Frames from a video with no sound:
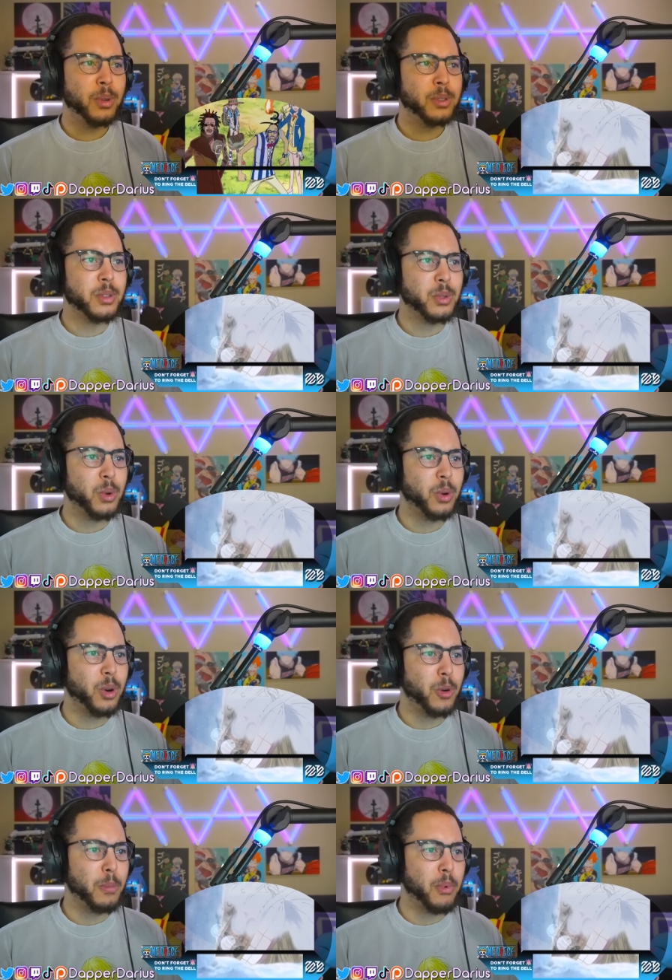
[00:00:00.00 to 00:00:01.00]

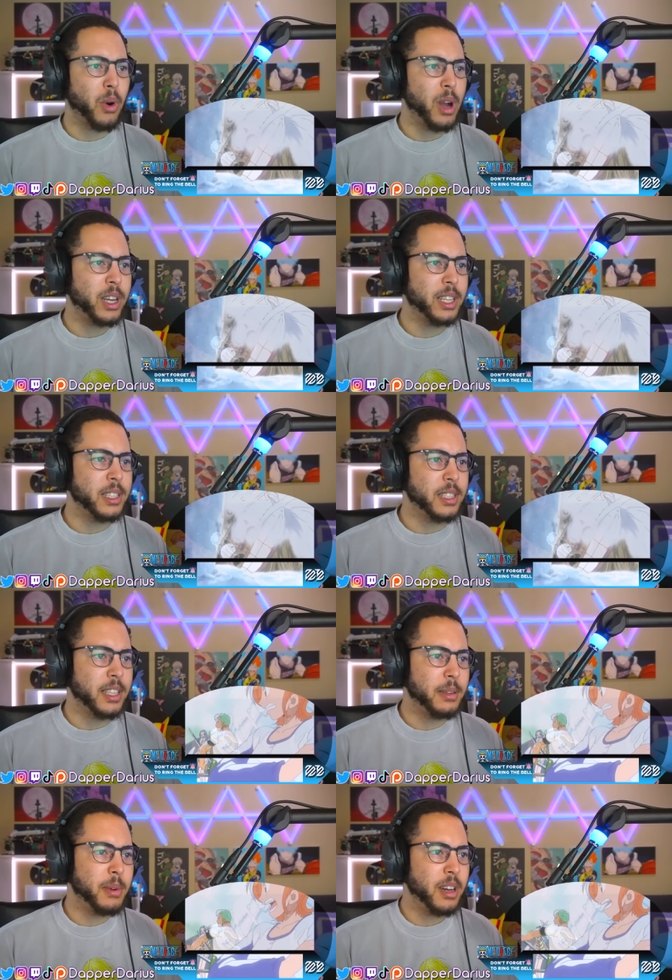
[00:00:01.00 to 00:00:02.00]
Zoro Broggy
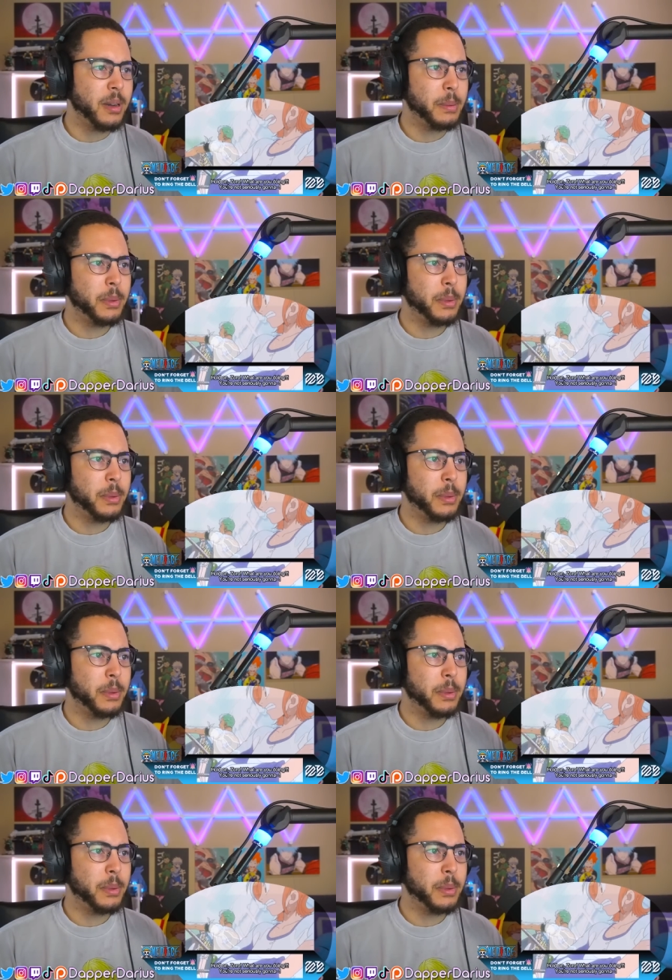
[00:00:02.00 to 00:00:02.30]
team up?